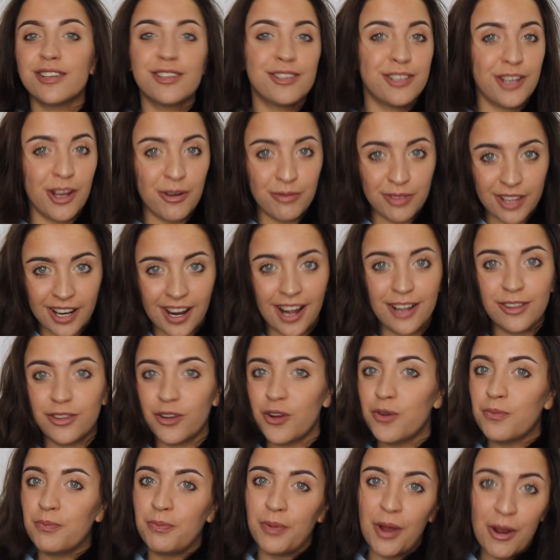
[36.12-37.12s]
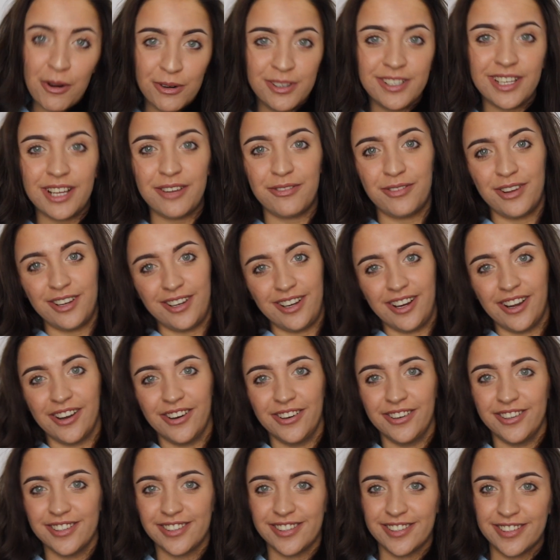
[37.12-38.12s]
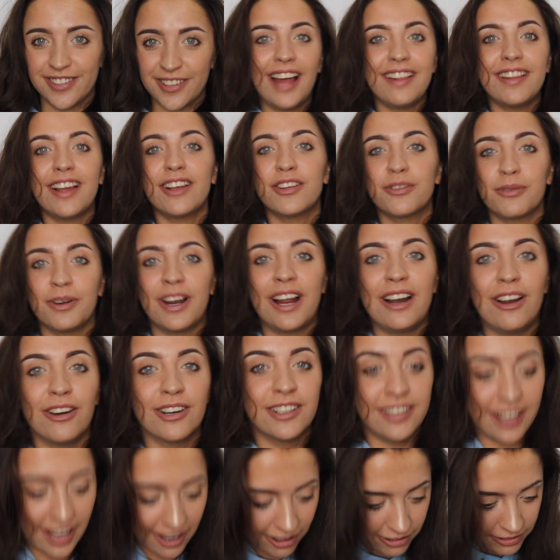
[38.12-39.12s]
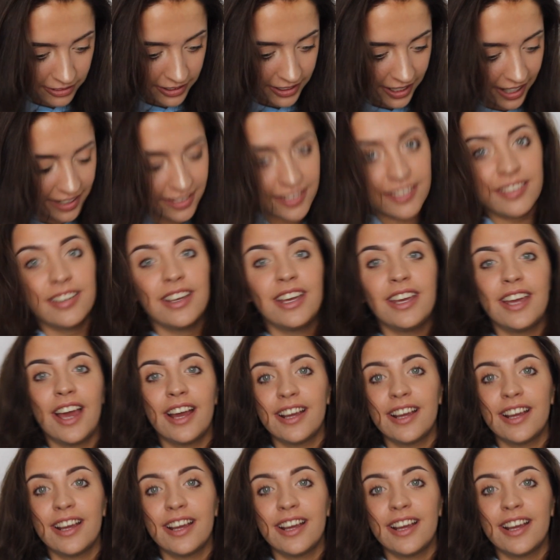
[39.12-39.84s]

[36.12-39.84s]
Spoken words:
assume that I do booty videos. And that's when I look down and see